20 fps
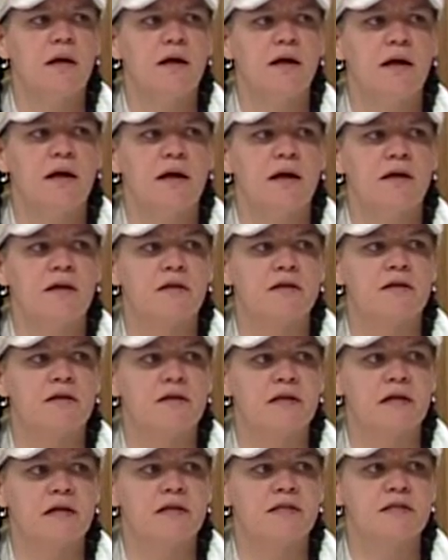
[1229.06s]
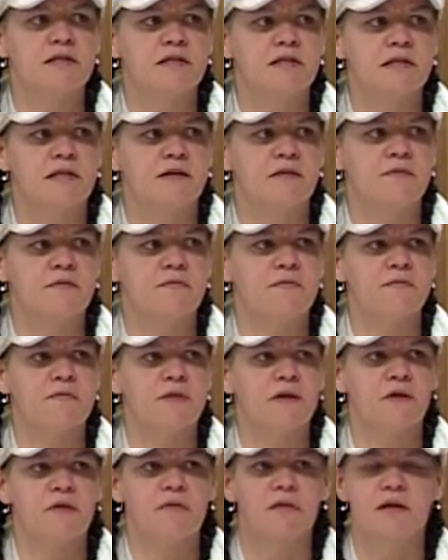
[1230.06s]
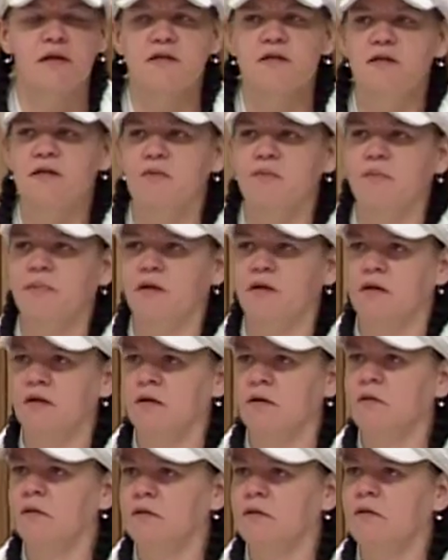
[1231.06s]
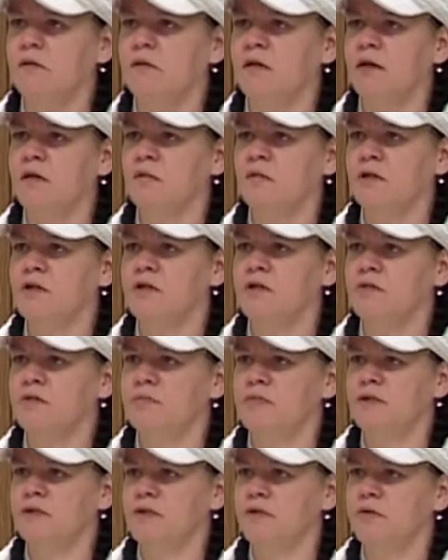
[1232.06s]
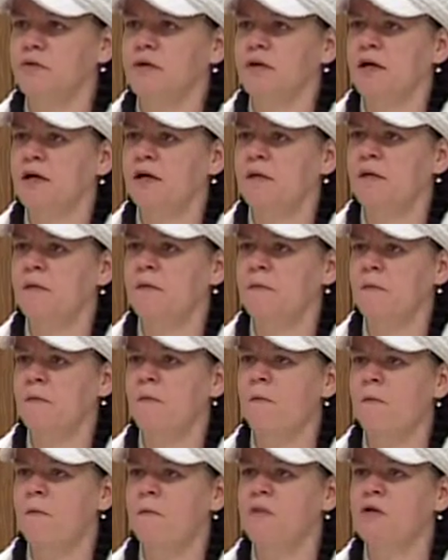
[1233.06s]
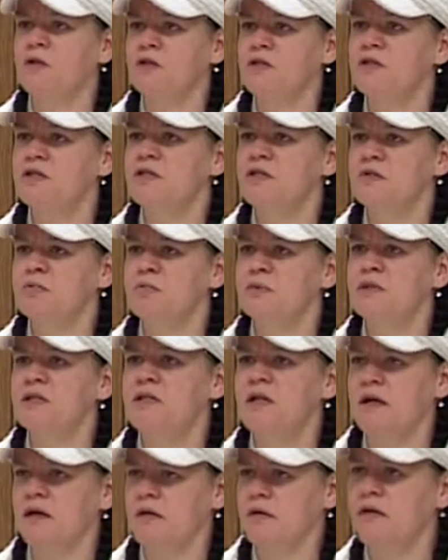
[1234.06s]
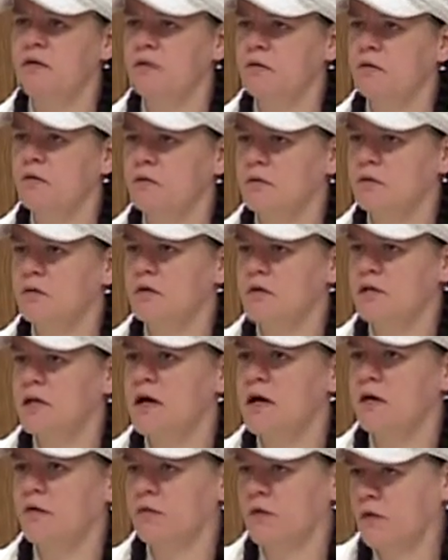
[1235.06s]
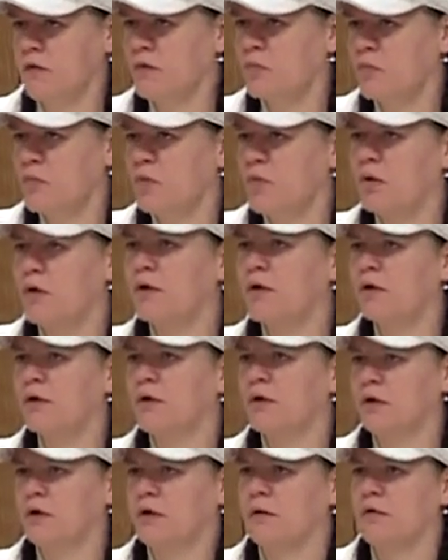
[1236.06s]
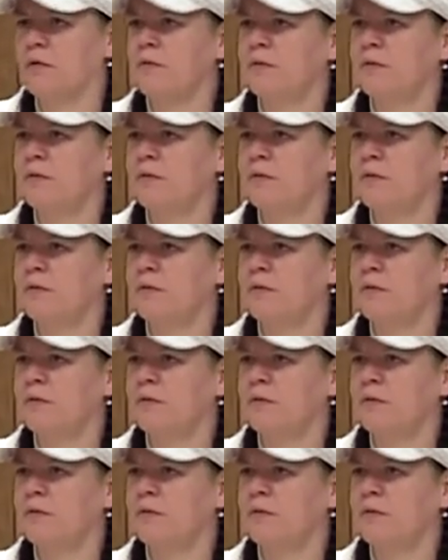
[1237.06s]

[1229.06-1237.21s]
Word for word: and and see if you know that's something that we should be doing, okay. just to protect the town and the board, you know.